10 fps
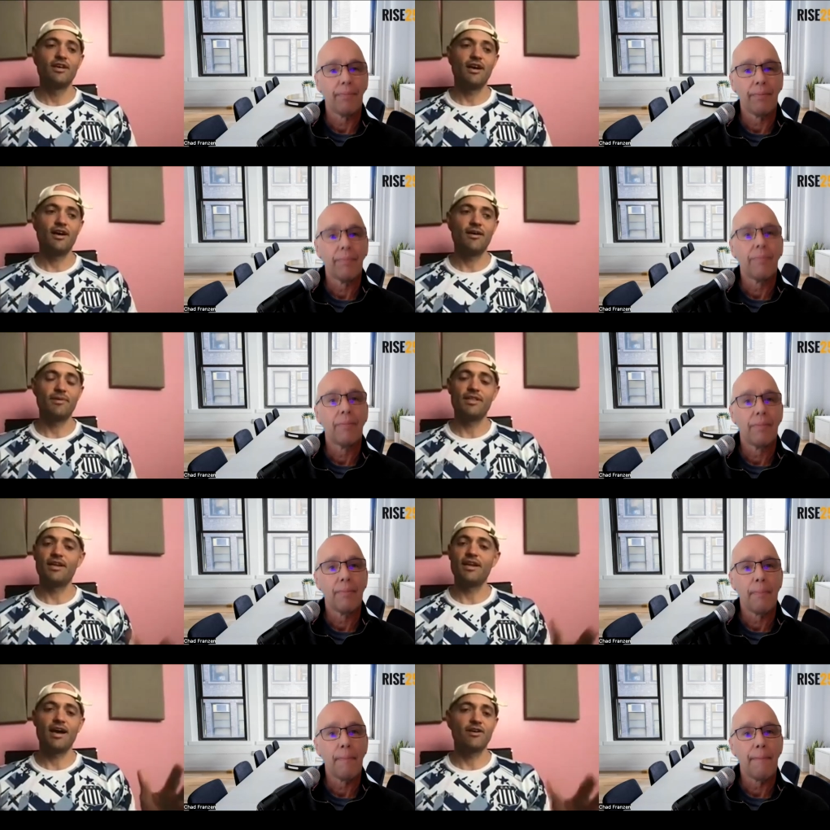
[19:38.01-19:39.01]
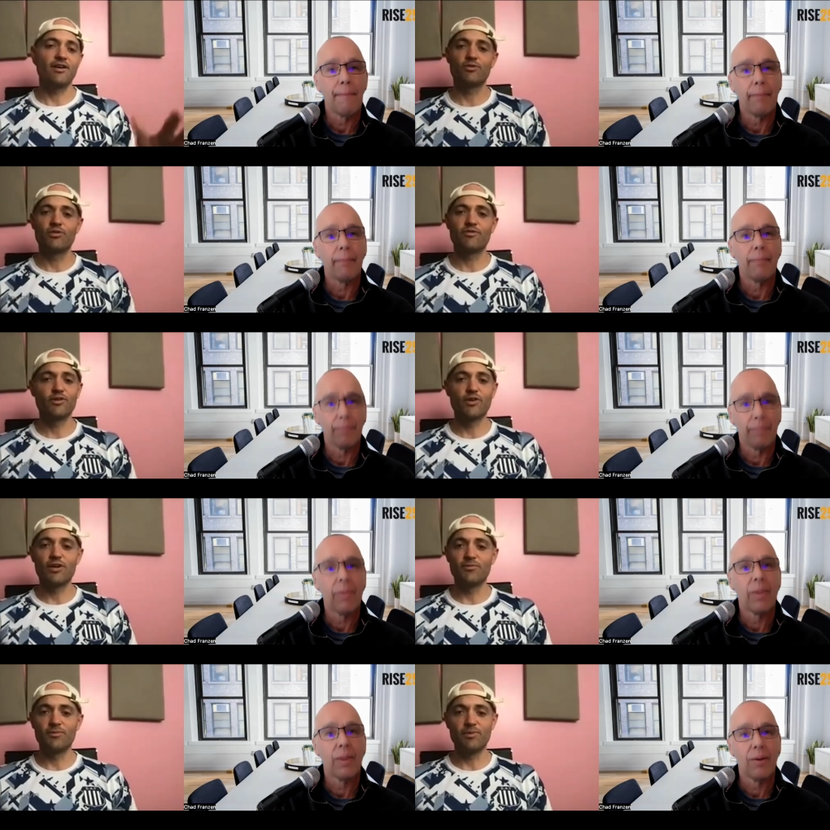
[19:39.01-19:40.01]
Speaker 1: um, and then hire sort of
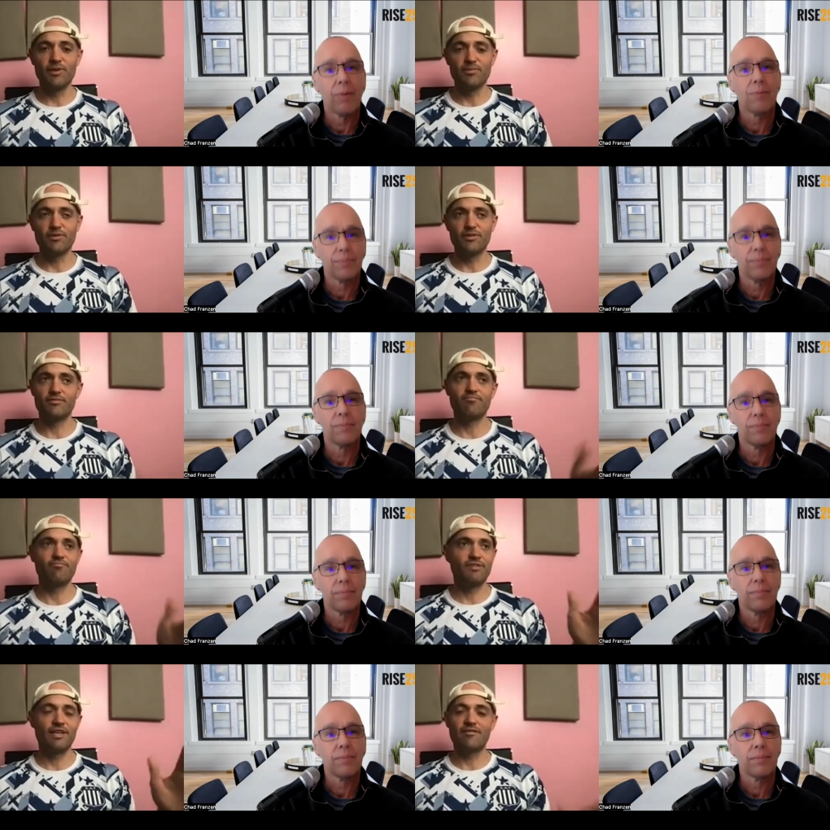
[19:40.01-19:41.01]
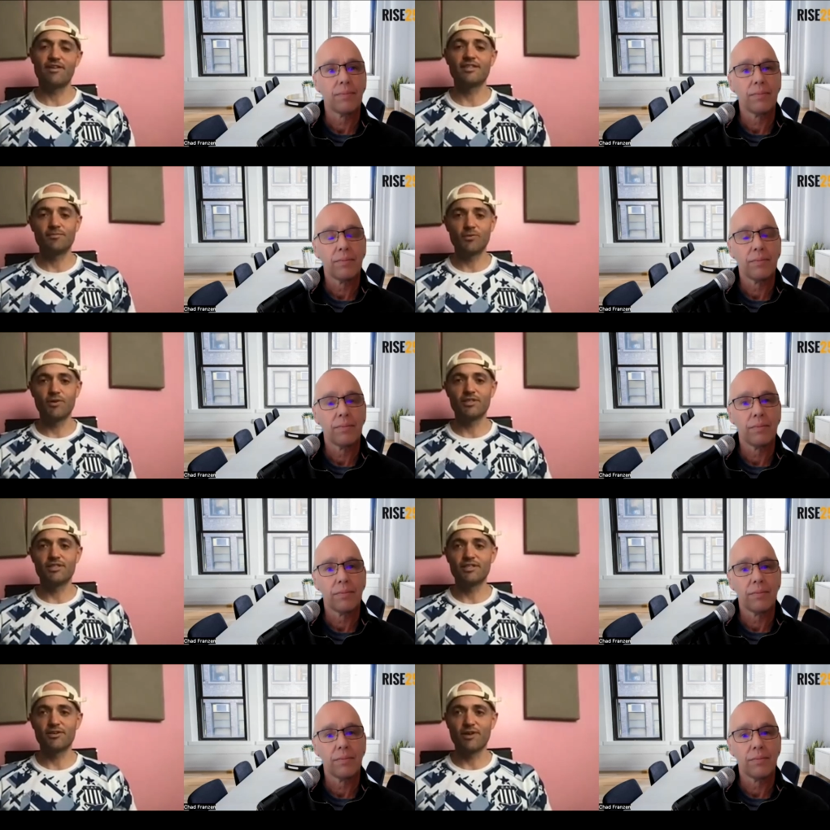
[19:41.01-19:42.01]
incredible people and incentivize them to want to
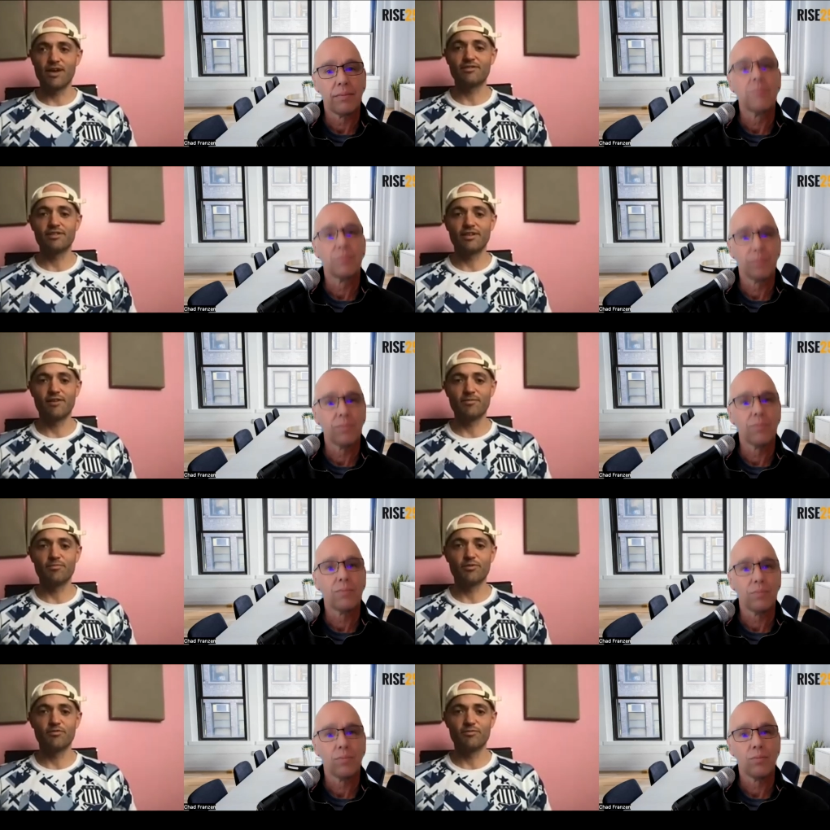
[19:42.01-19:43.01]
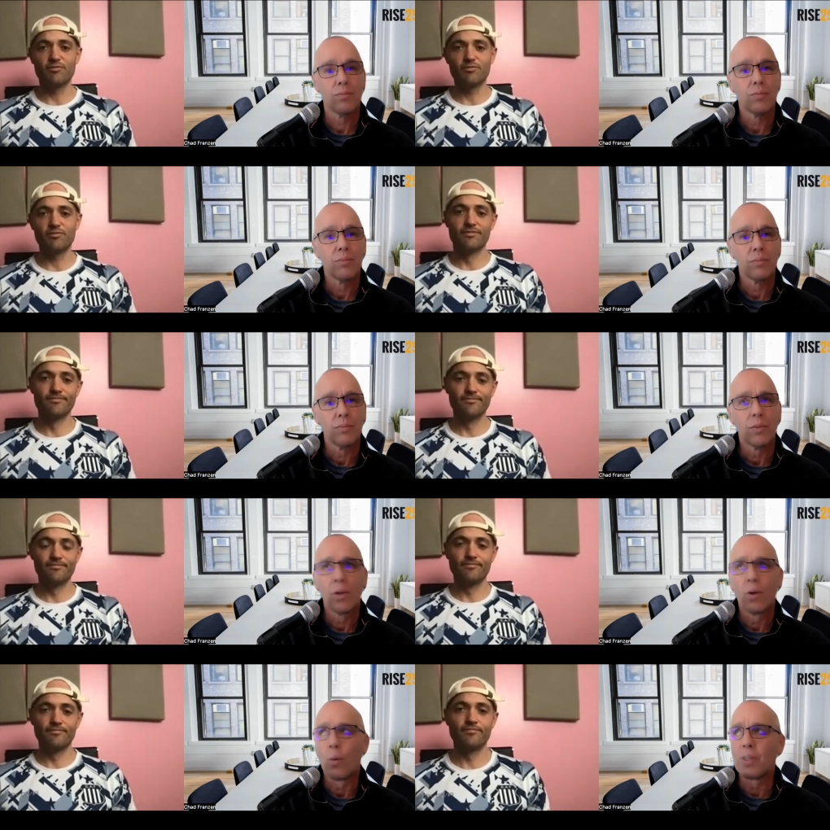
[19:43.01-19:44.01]
stick around and help improve the brand.
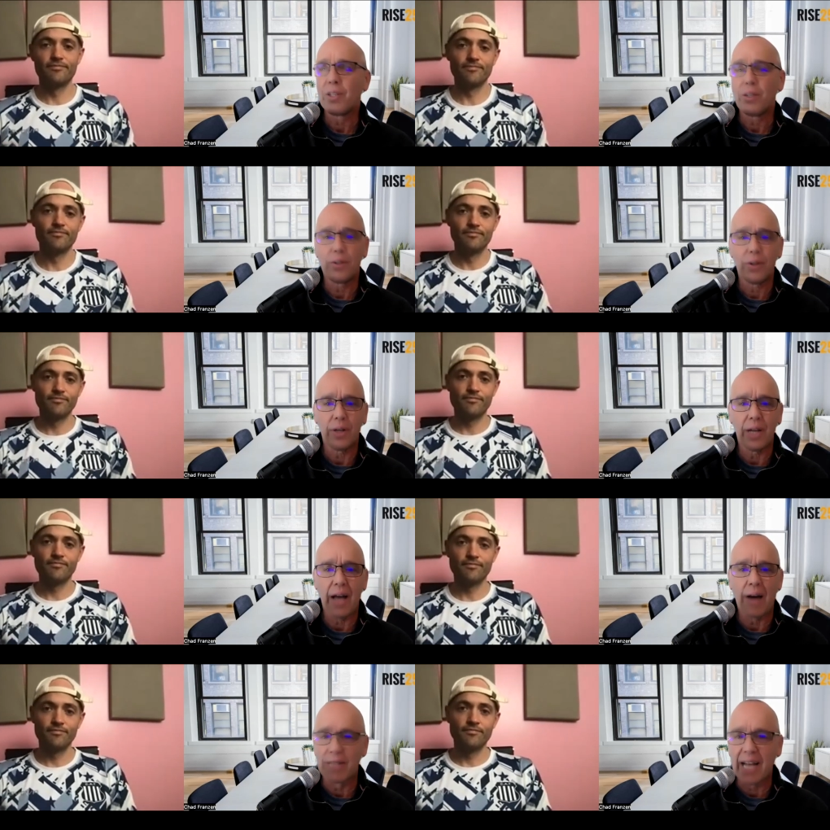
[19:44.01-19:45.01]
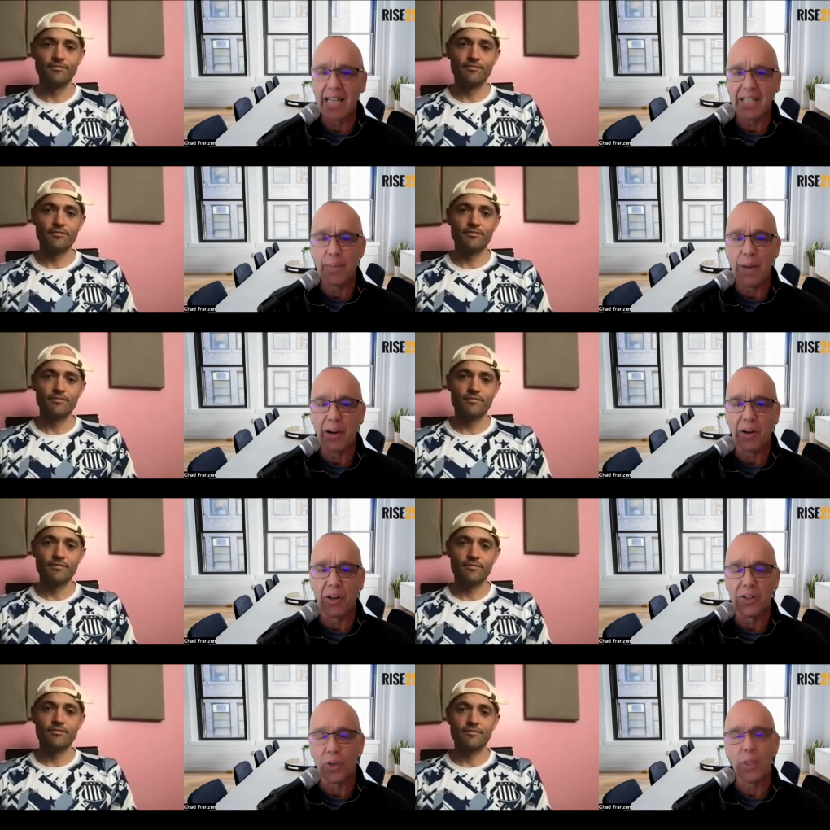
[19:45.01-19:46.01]
Speaker 2: What do you do? I was going to ask you about your
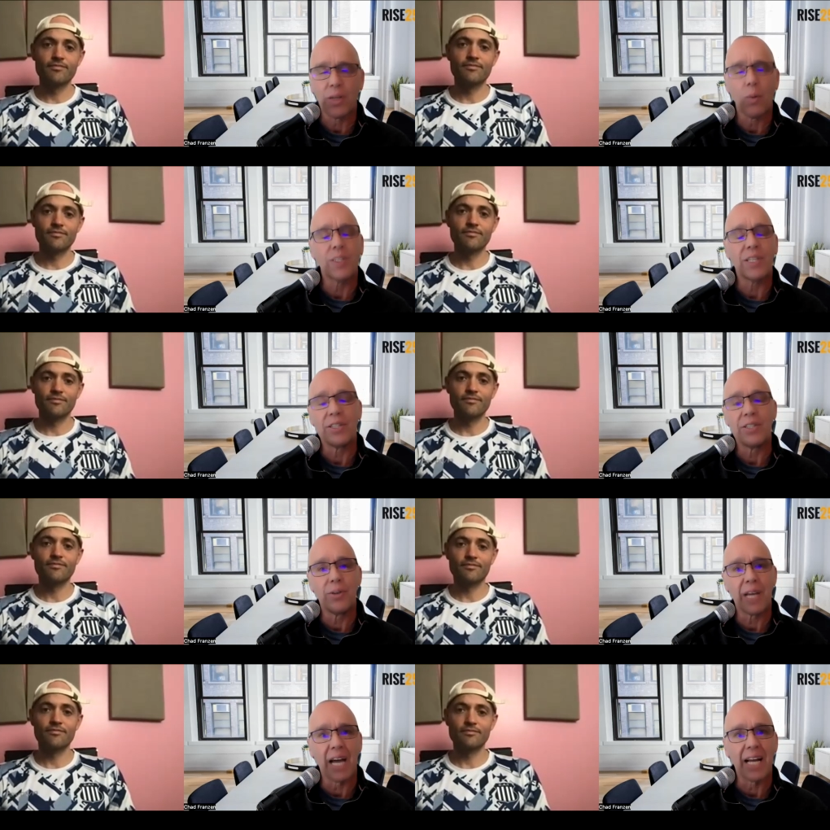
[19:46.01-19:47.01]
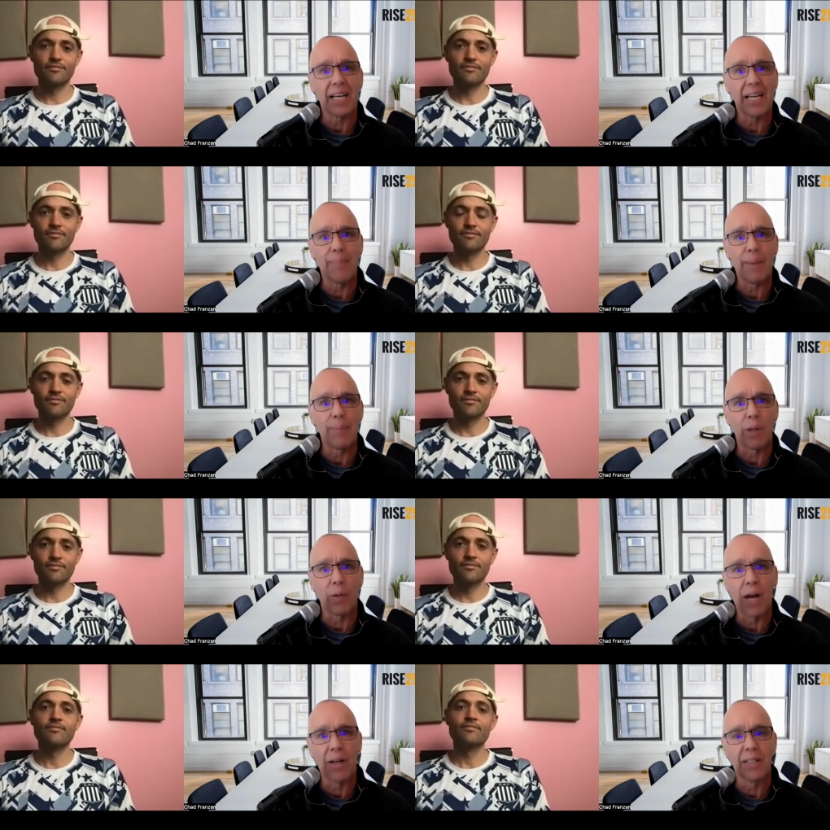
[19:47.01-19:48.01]
culture. What what do you do to kind of keep people
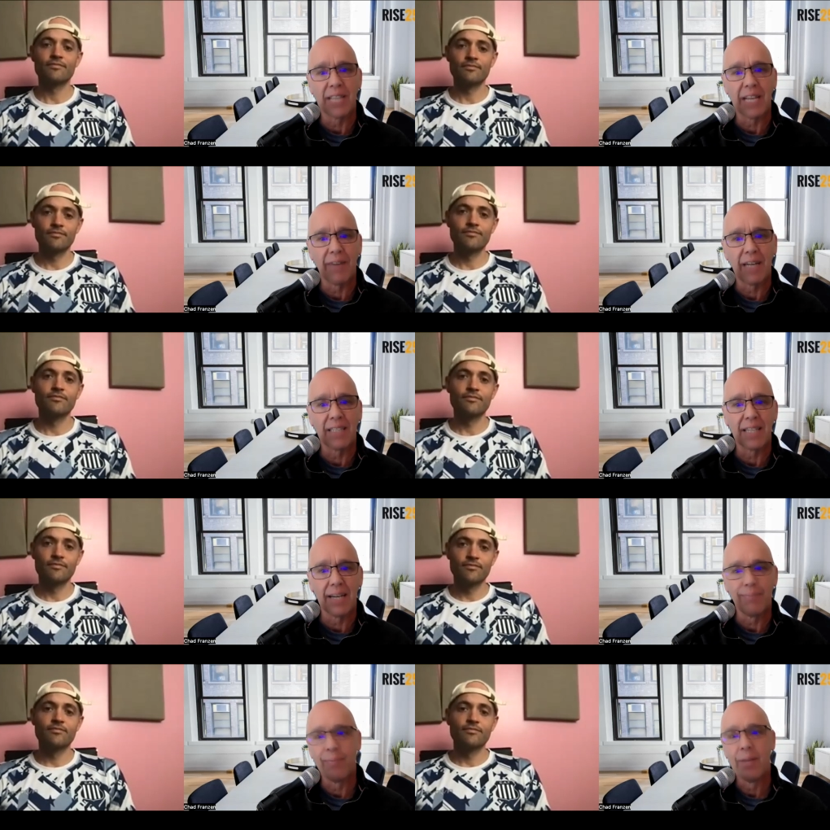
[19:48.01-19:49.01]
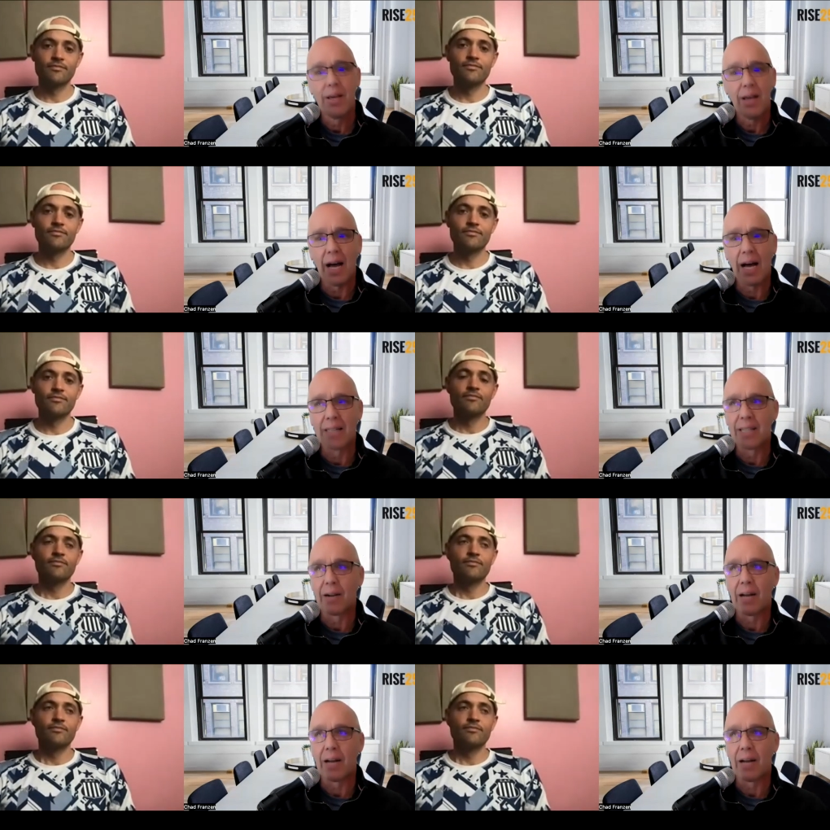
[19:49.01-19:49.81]
around, incentivize them? Uh, is there